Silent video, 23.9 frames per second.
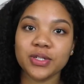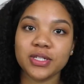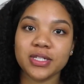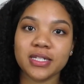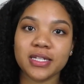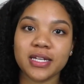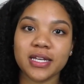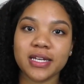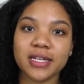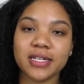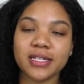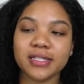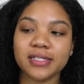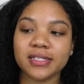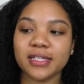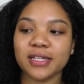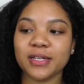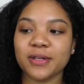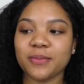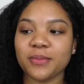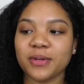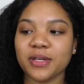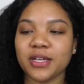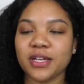Today is
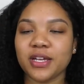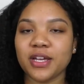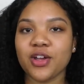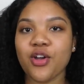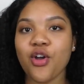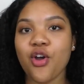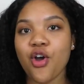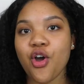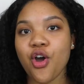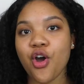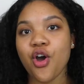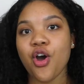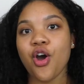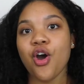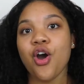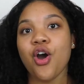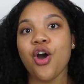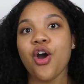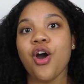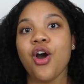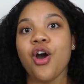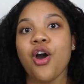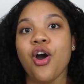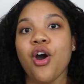going to be
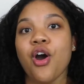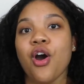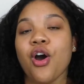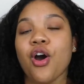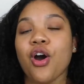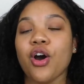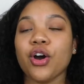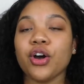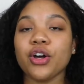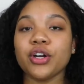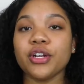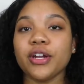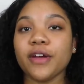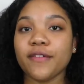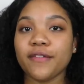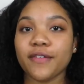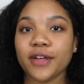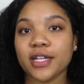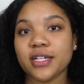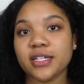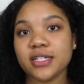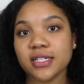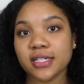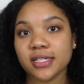on a
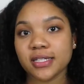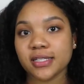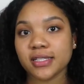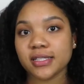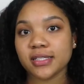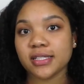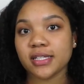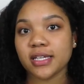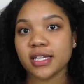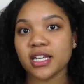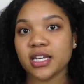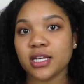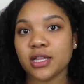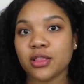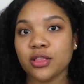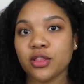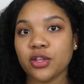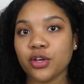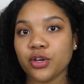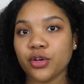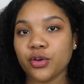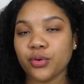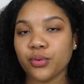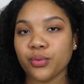Valentine's Day
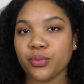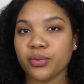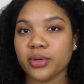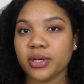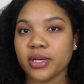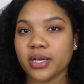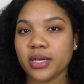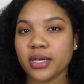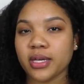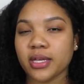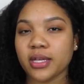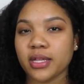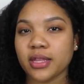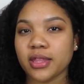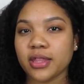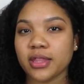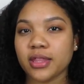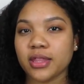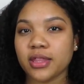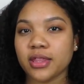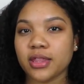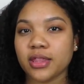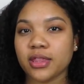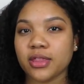look with
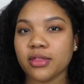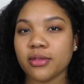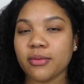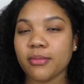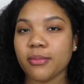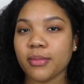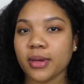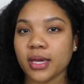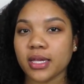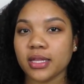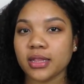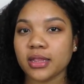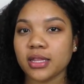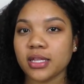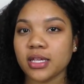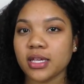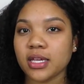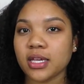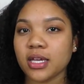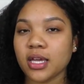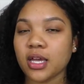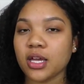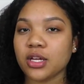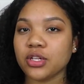
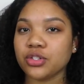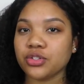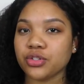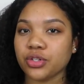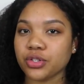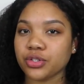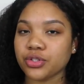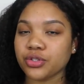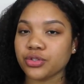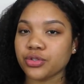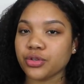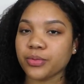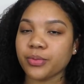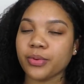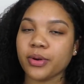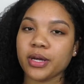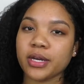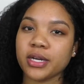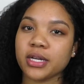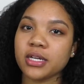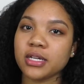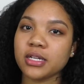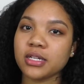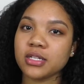mainly drugstore
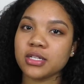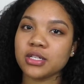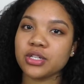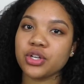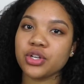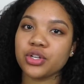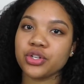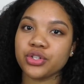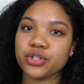products.